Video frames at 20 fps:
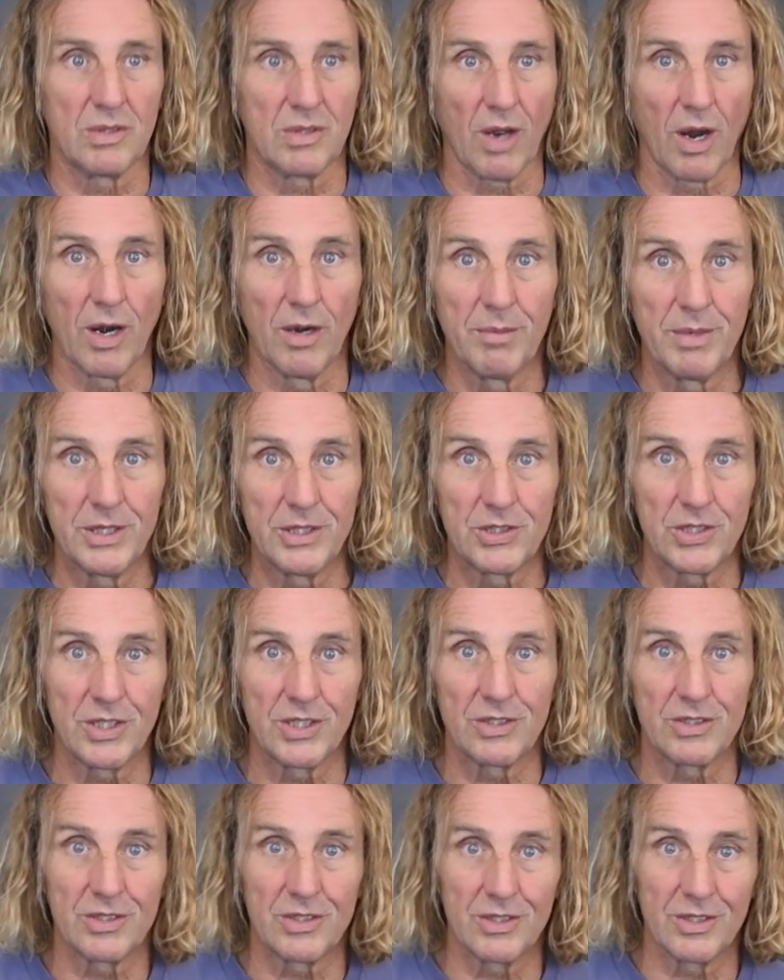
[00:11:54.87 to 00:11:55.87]
garbage
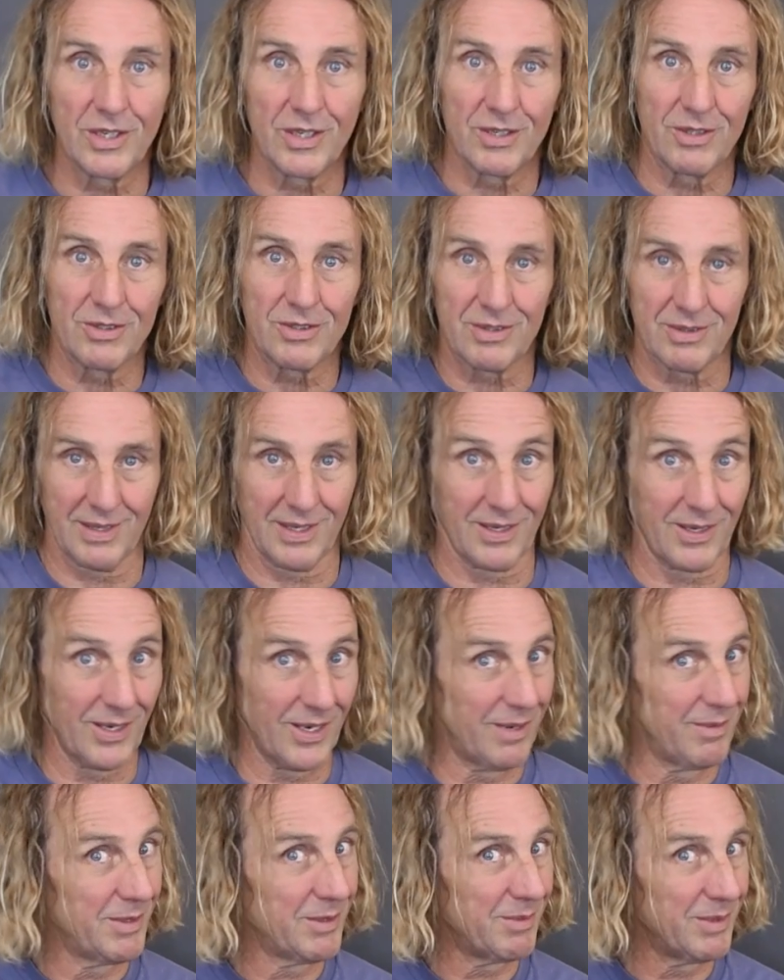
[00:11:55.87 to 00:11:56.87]
into those, not
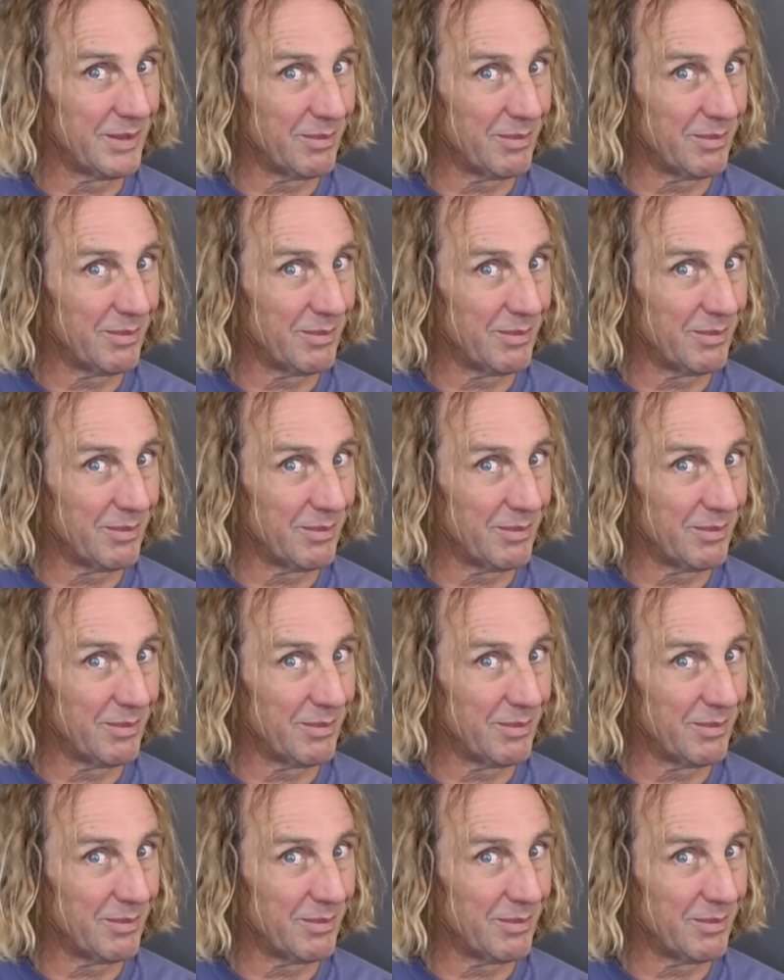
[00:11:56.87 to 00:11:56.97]
garbage,